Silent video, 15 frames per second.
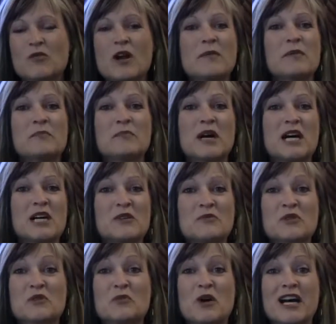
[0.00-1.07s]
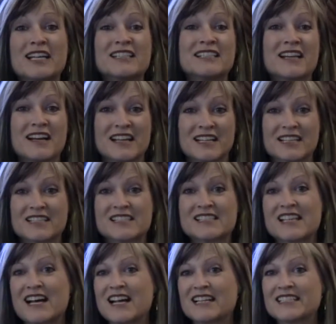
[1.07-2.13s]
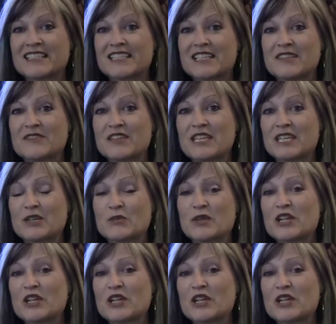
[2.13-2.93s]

Robin Bond with Wine, Dine, and Design TV.